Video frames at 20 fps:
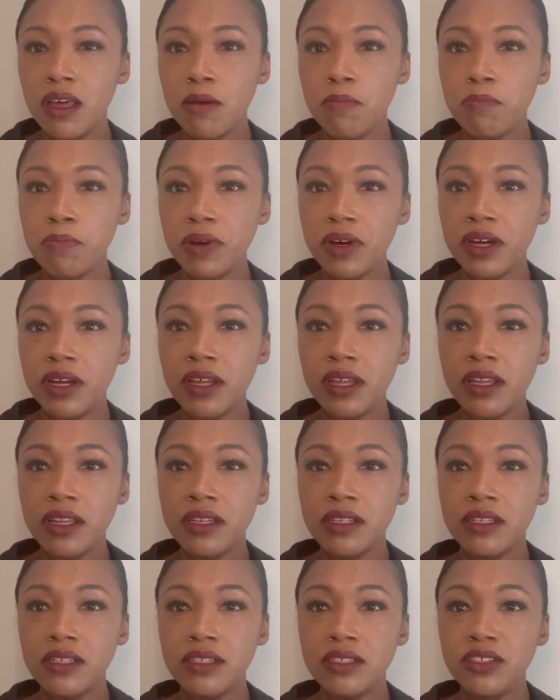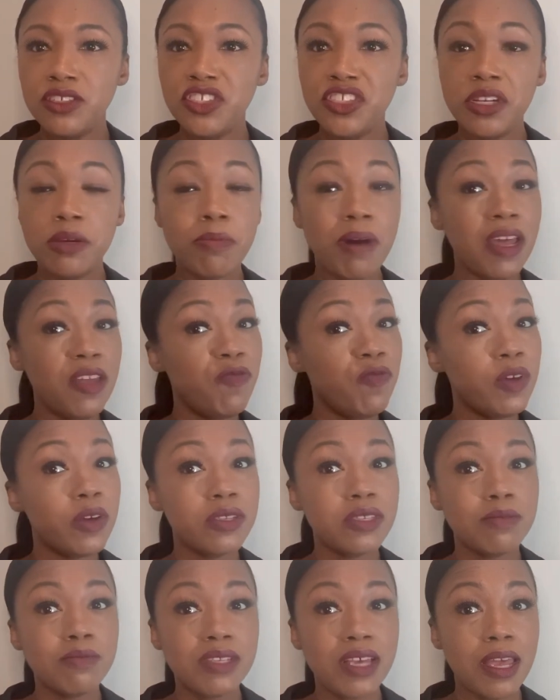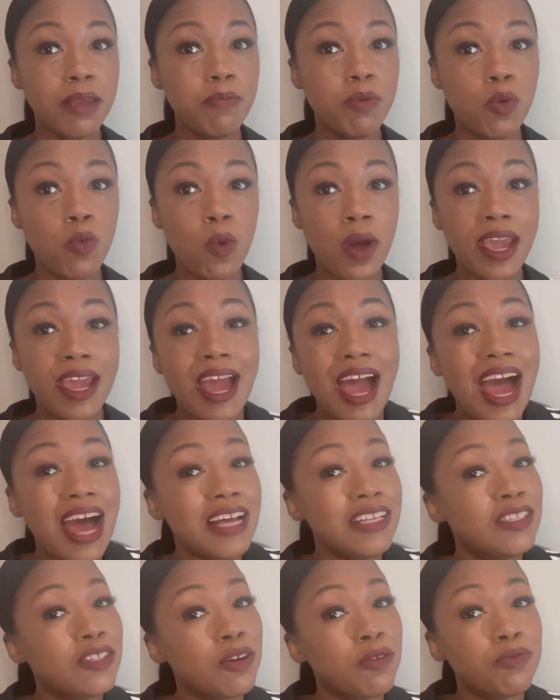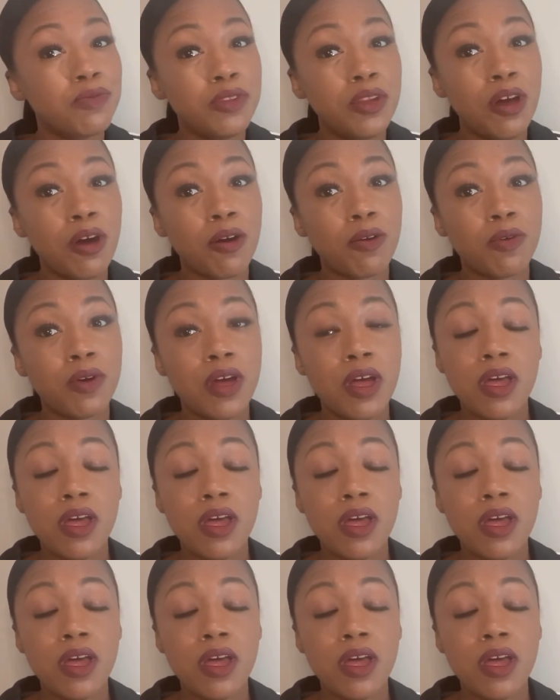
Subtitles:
But she might feel some type of way. I don't know.